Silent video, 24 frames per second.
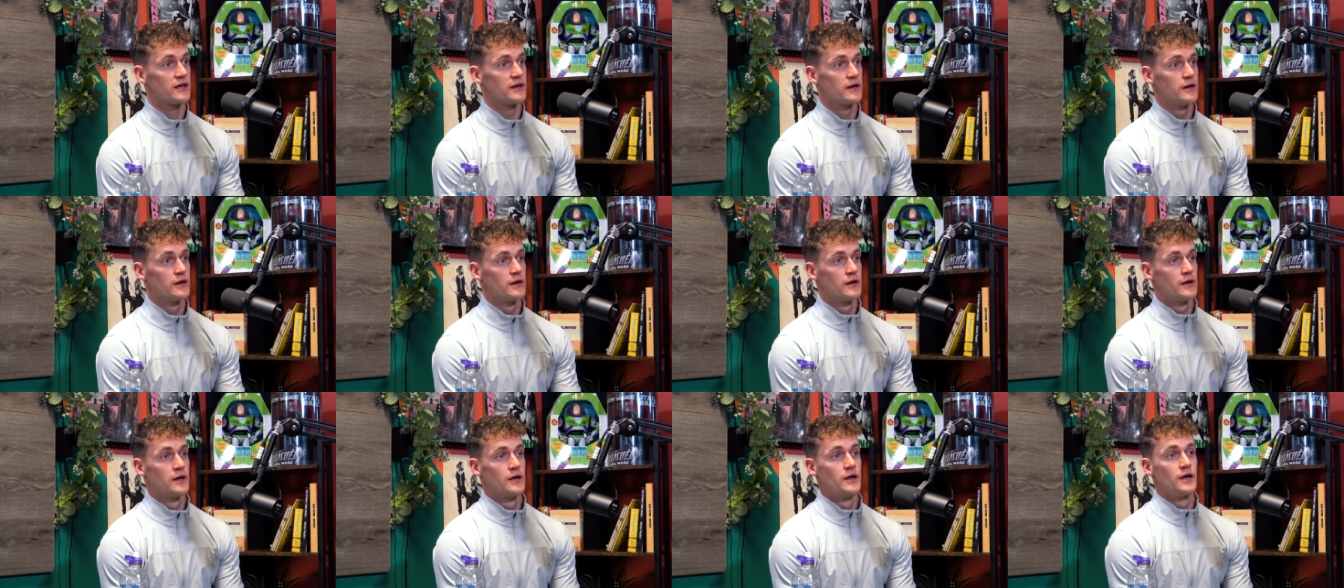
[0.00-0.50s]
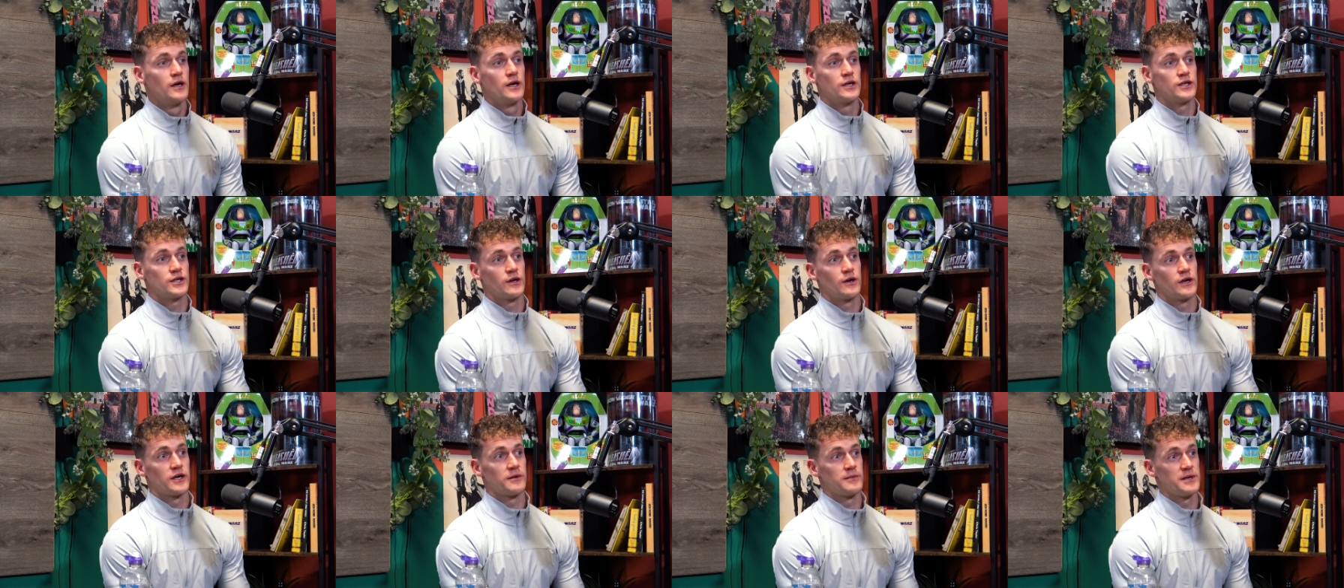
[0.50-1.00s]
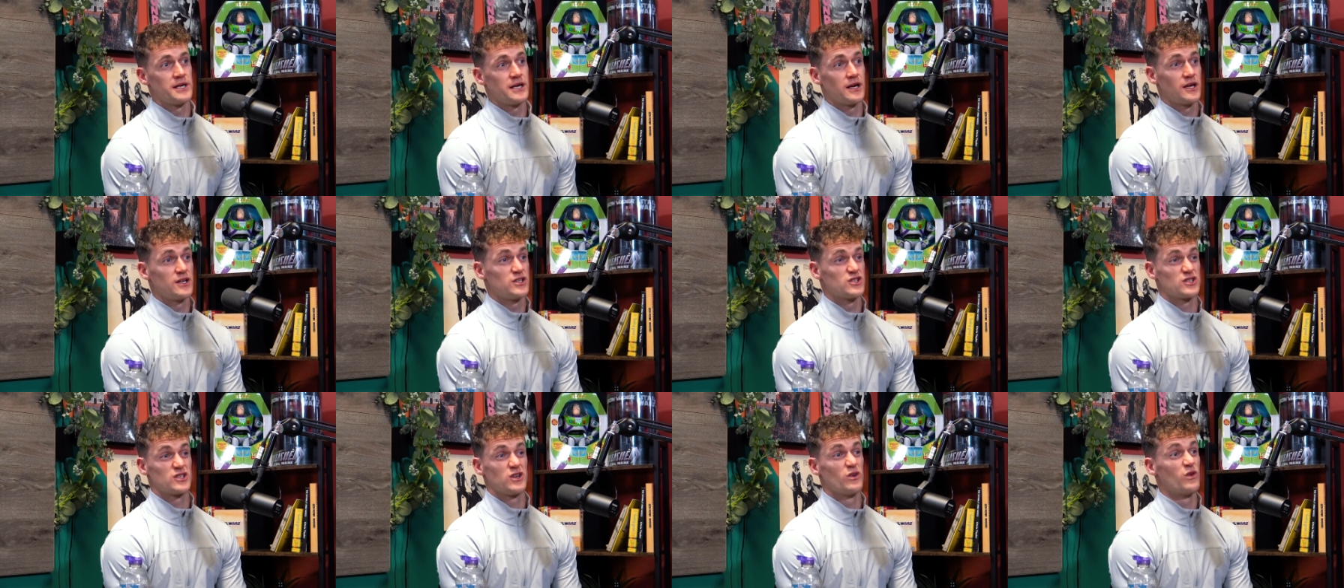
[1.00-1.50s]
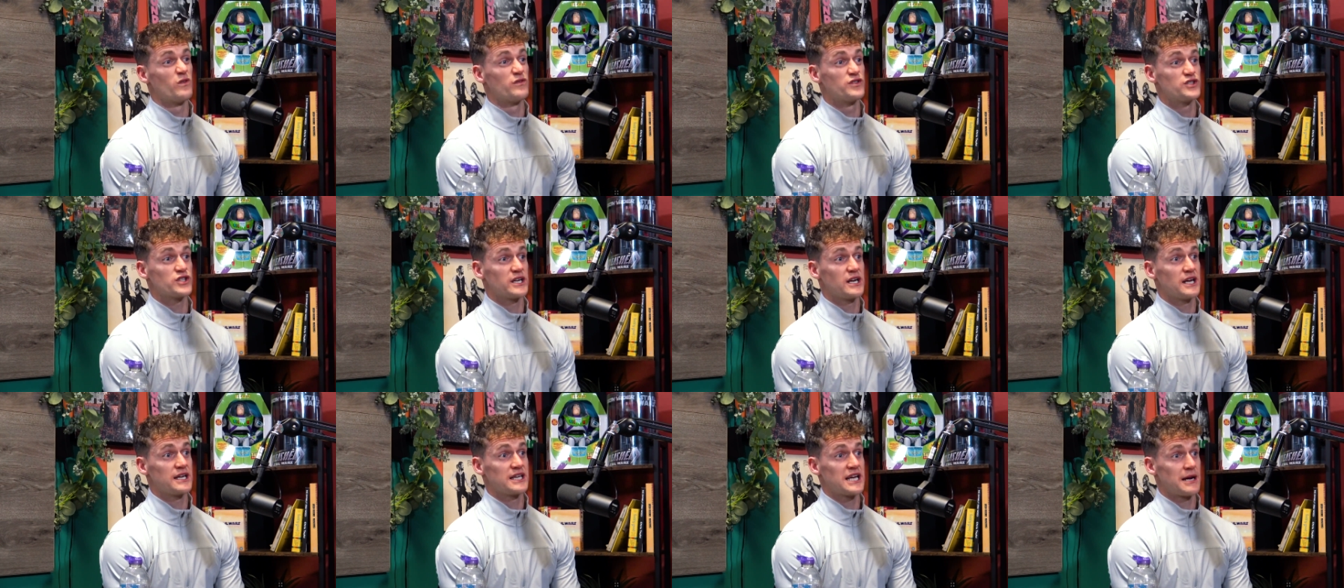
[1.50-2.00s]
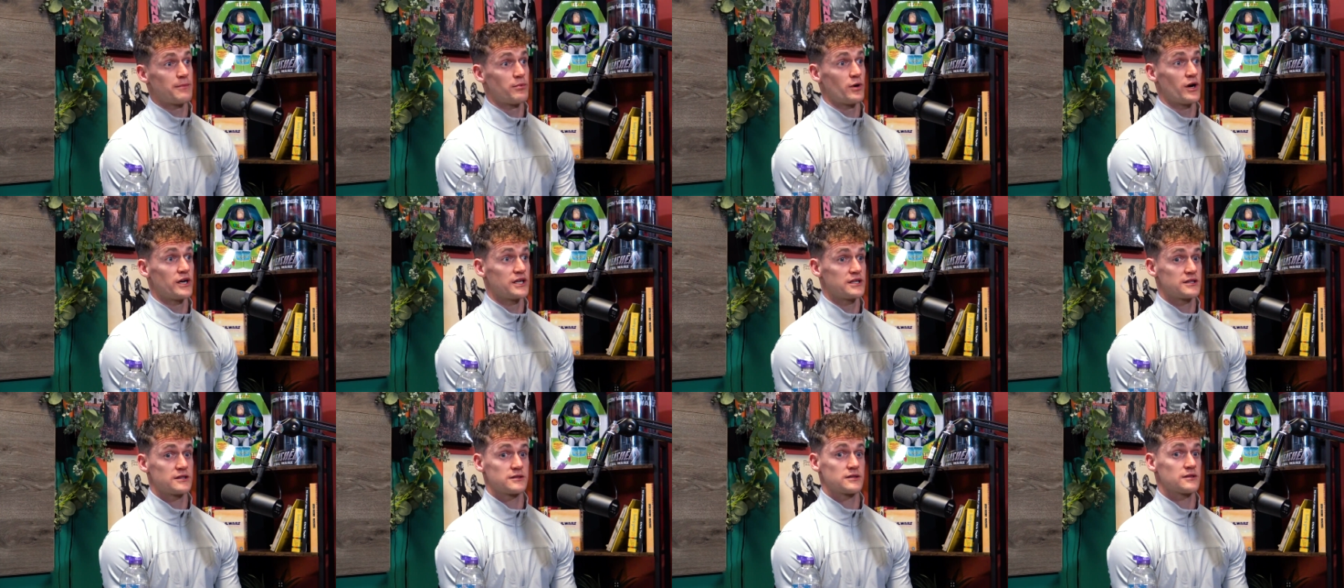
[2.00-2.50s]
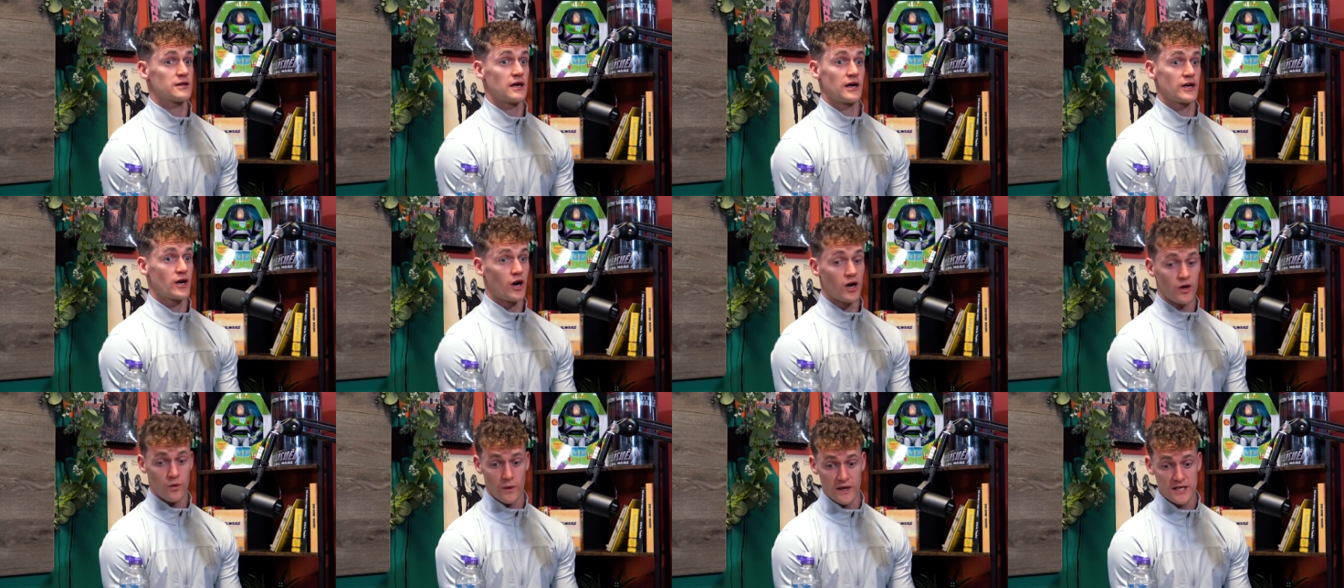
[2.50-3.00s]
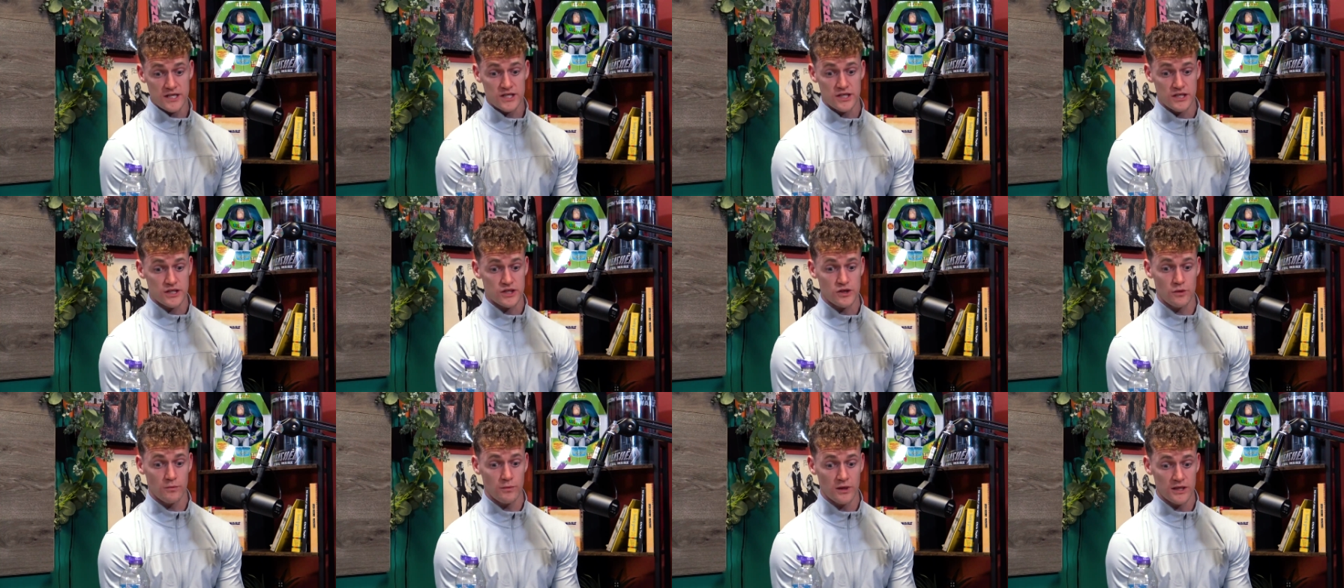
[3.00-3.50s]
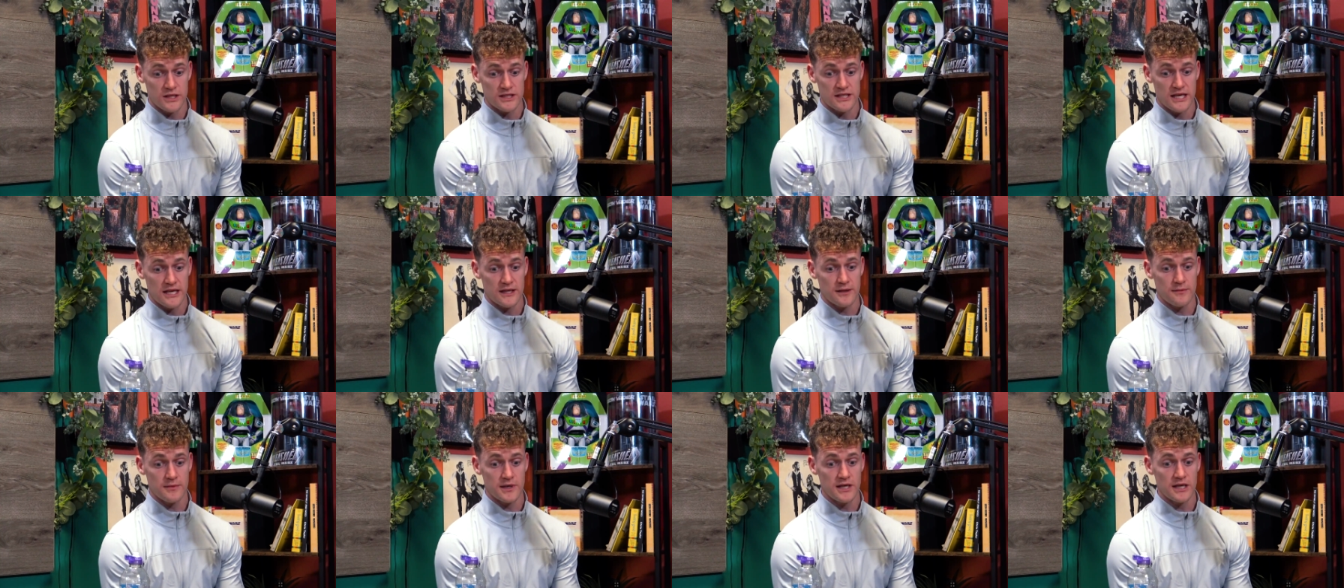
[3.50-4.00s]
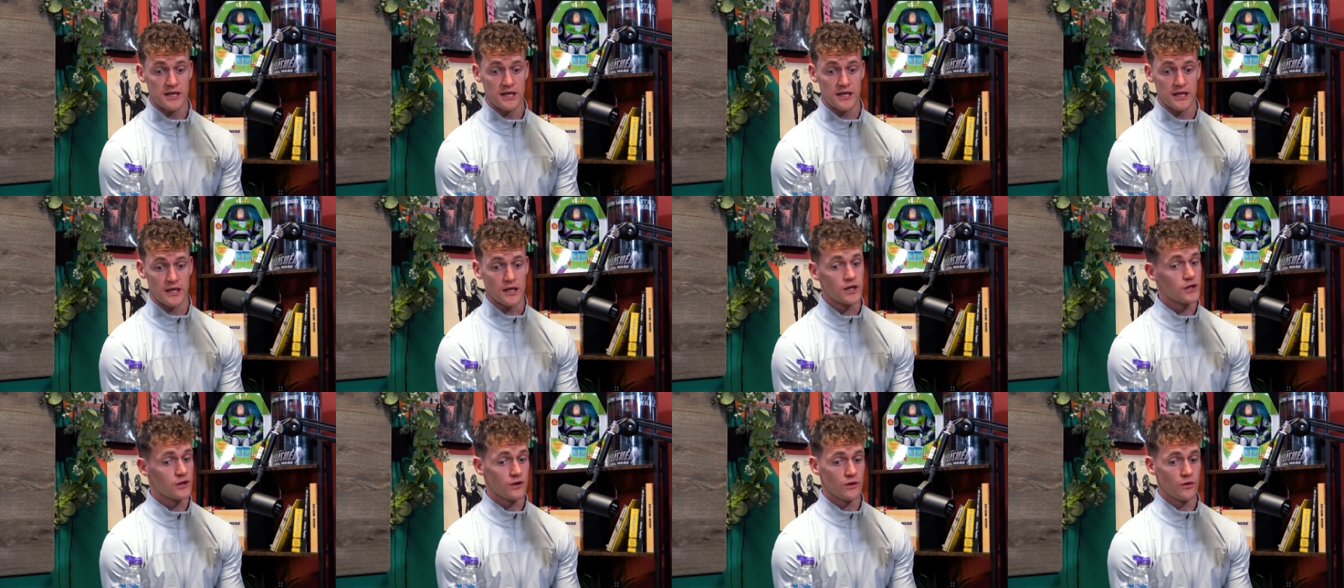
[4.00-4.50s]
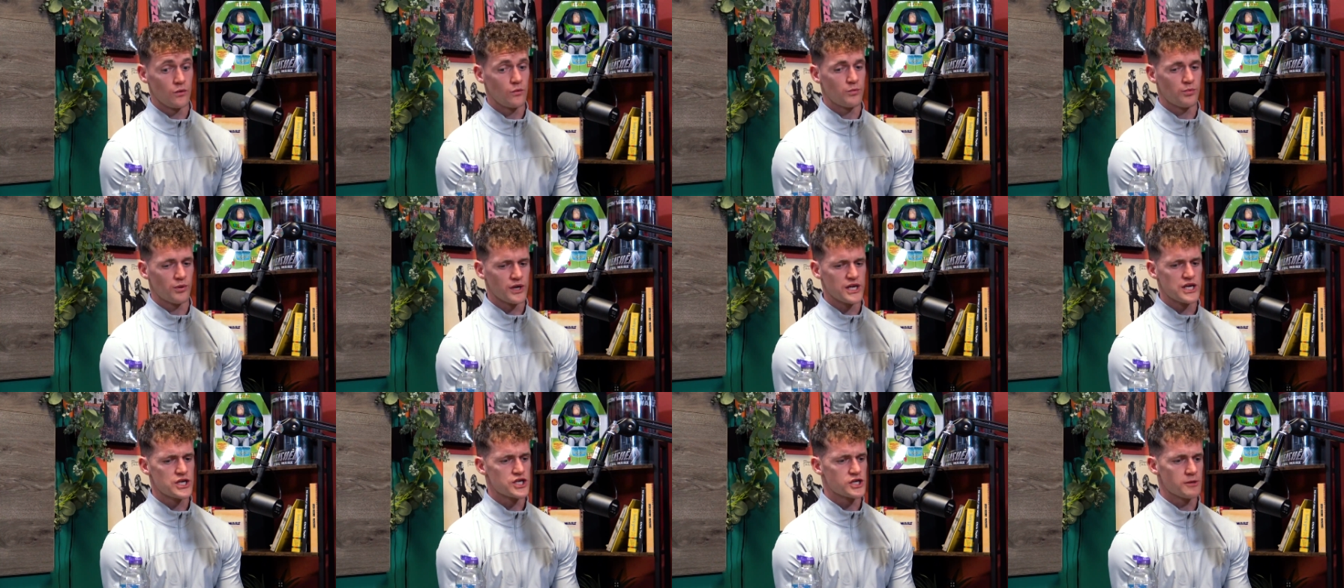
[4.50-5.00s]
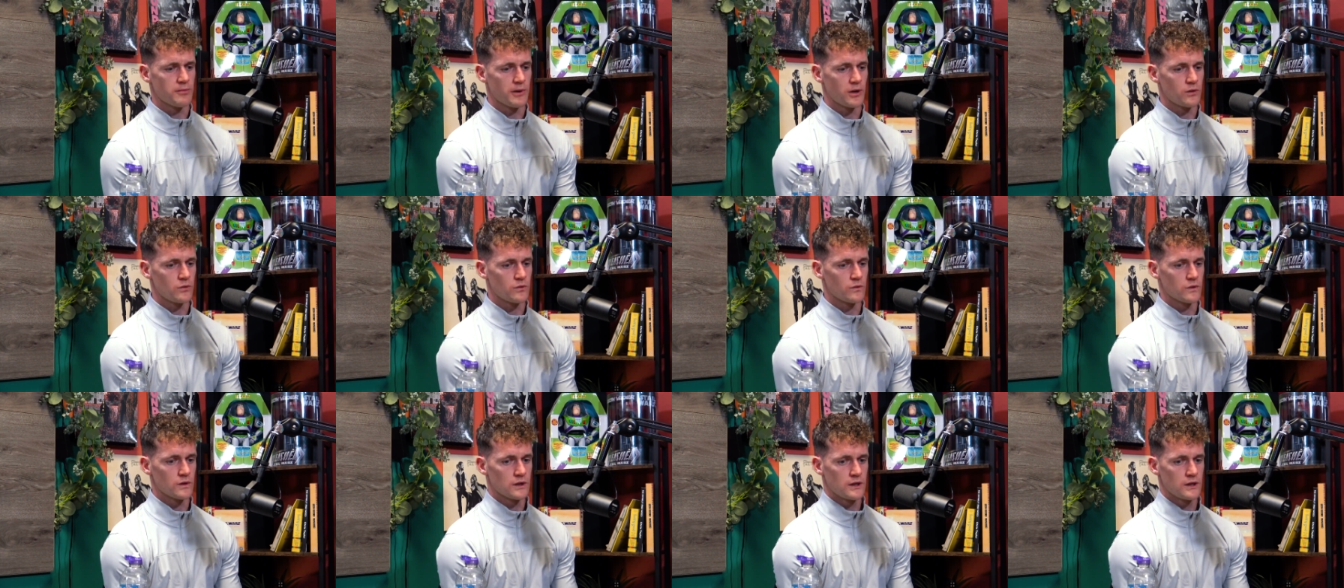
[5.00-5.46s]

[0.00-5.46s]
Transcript: Yeah. Do you know what I mean? I just love shit like that. But I, I got a question someone said to me, like, you preach about